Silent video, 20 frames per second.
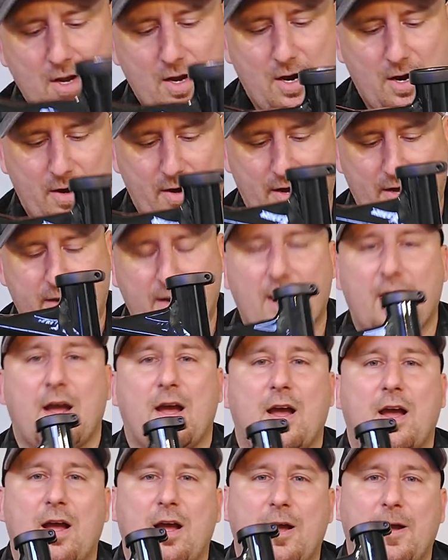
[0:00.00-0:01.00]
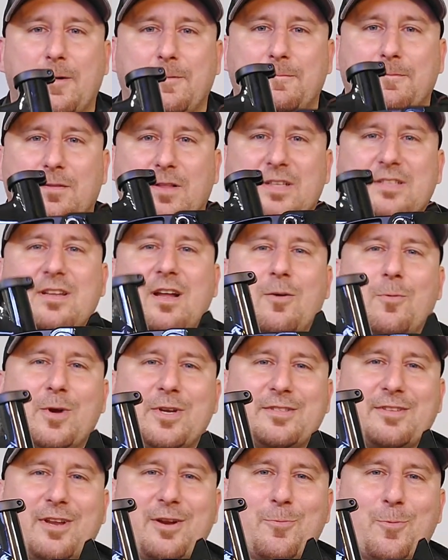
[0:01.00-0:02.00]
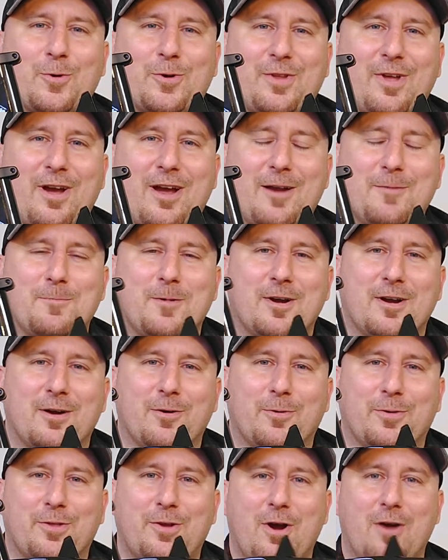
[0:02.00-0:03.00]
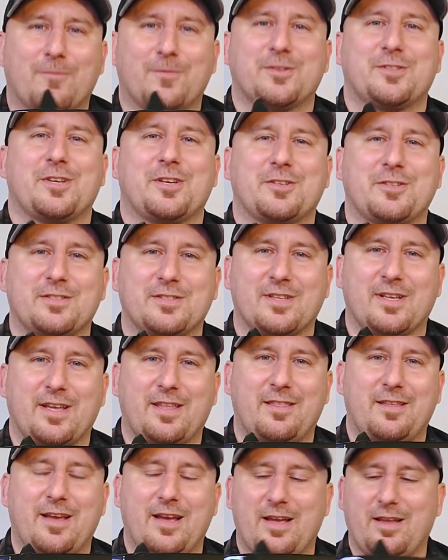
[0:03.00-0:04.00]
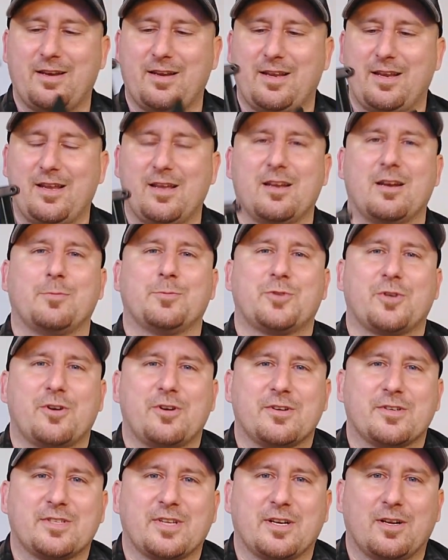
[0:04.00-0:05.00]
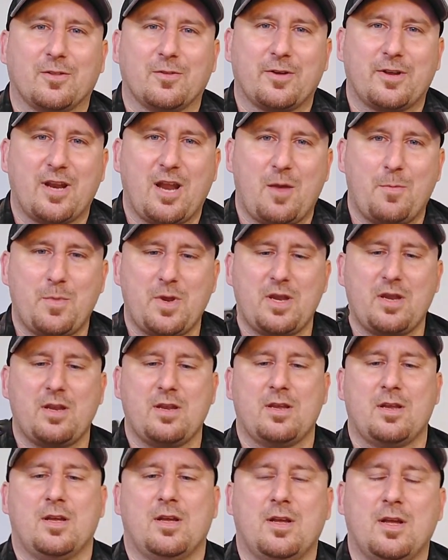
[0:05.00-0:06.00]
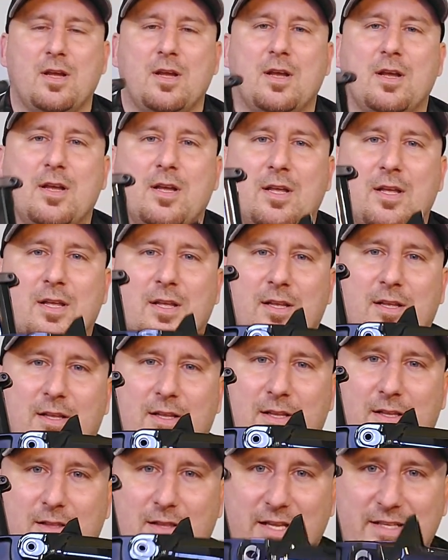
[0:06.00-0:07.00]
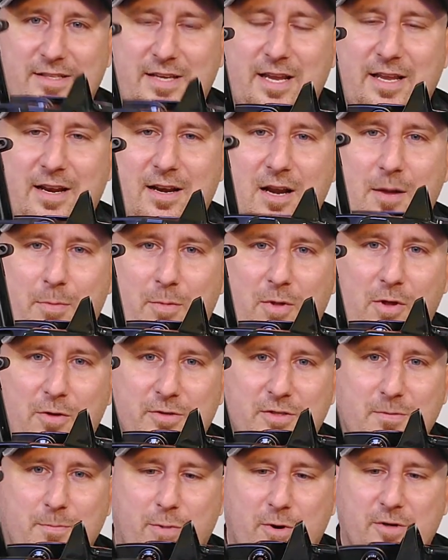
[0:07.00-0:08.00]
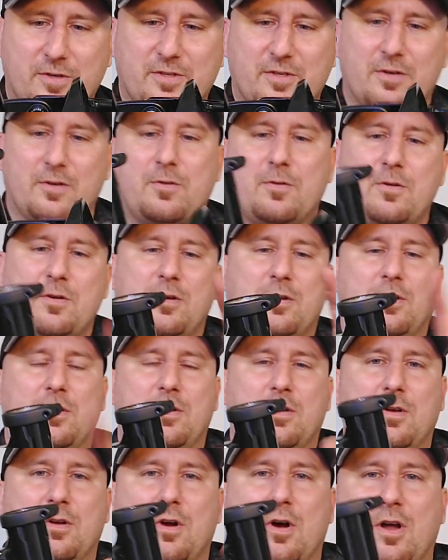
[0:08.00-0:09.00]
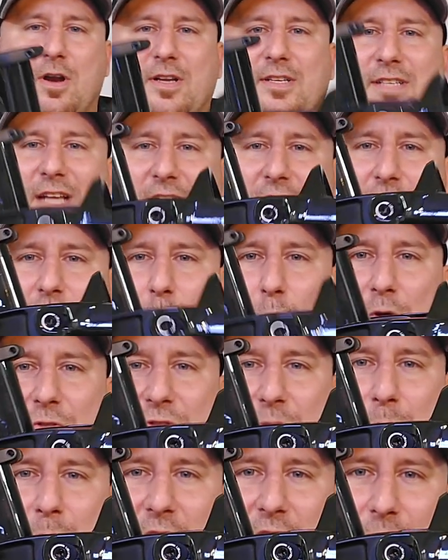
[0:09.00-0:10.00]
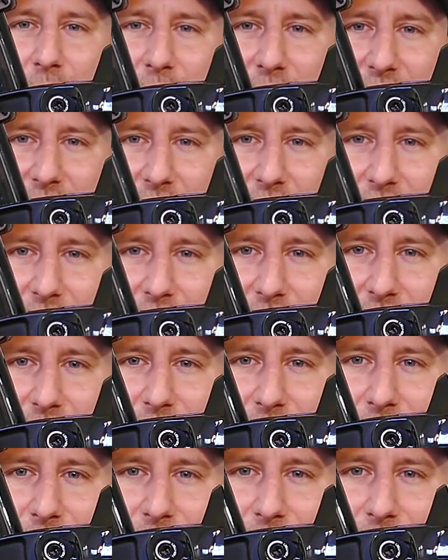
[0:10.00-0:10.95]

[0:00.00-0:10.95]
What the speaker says: Alright, let's not waste any more time with conversations like that, and I'm sure you're sick of looking at me. Let's get an up close and personal on exactly what the Manitou link is.